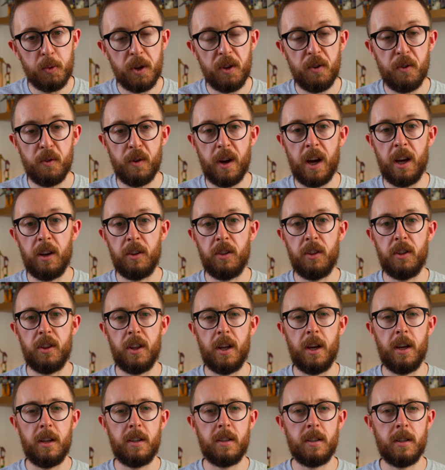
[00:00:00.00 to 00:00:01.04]
we found
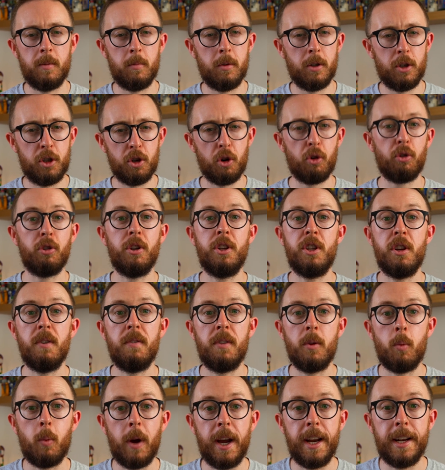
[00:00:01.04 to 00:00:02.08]
that the majority of
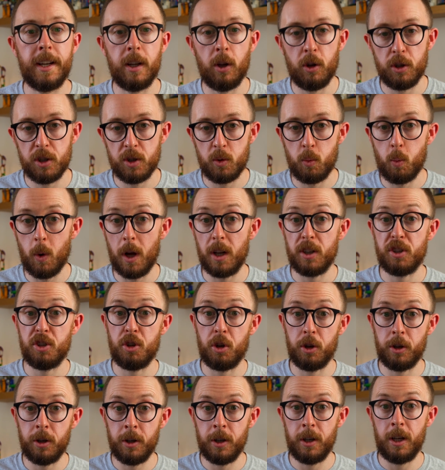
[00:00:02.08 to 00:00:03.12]
the weight loss whilst
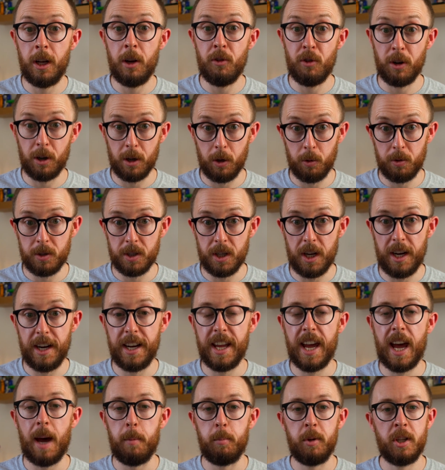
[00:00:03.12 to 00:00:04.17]
on liraglutide
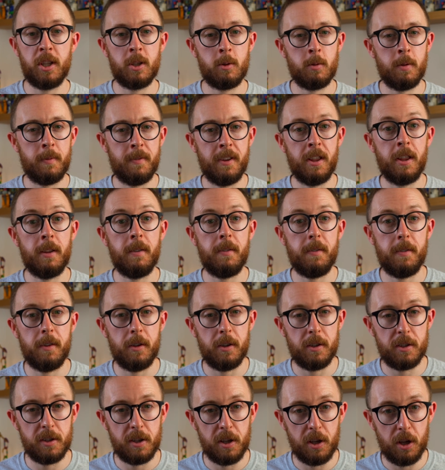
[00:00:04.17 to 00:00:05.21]
happens within the
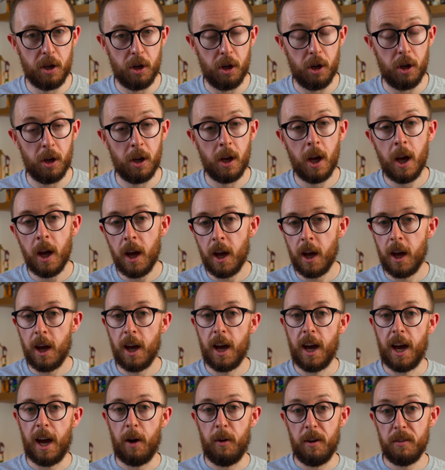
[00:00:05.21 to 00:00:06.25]
first year.
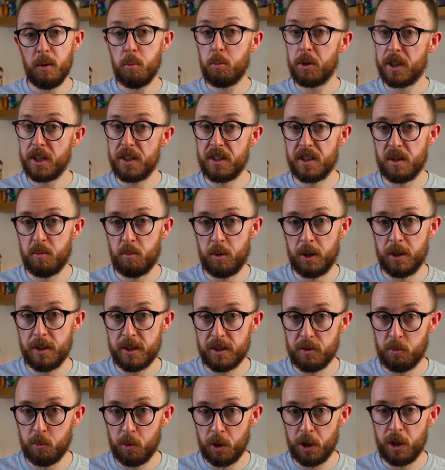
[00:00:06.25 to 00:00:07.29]
However,
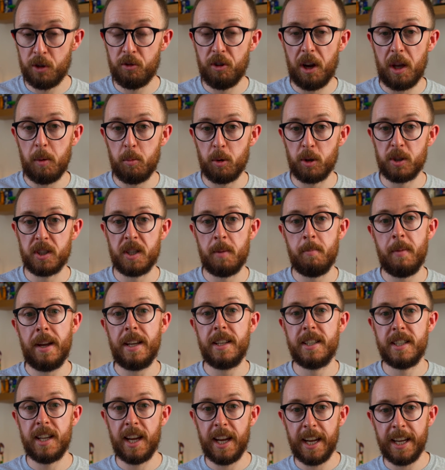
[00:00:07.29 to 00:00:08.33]
participants were able to
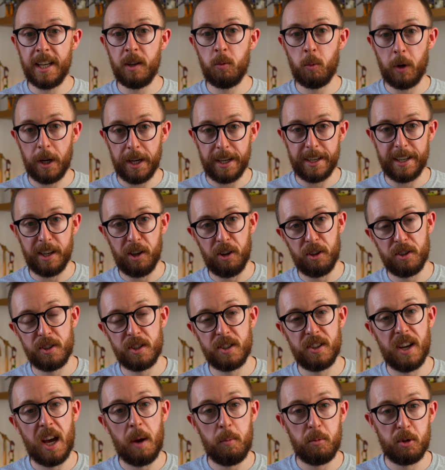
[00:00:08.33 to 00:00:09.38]
maintain weight
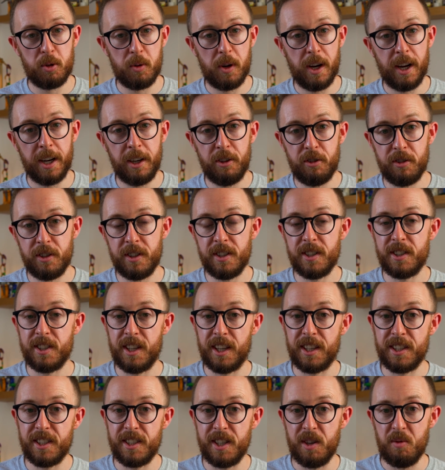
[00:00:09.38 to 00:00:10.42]
loss up to
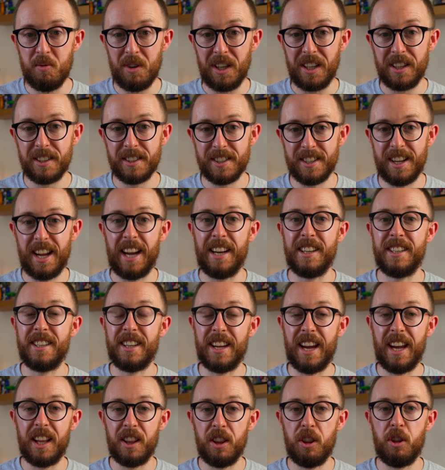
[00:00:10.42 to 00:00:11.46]
160 weeks. And
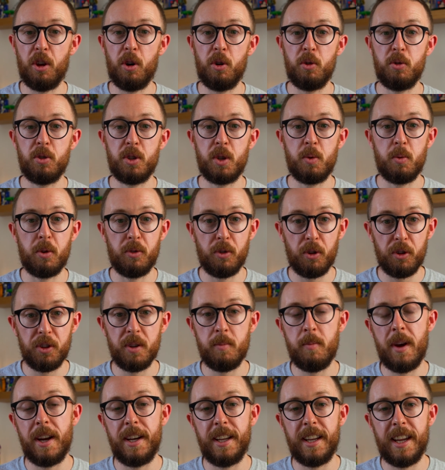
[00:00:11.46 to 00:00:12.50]
again, those who were on
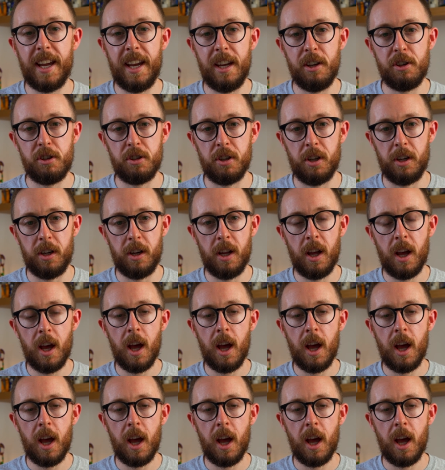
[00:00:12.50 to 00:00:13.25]
the medication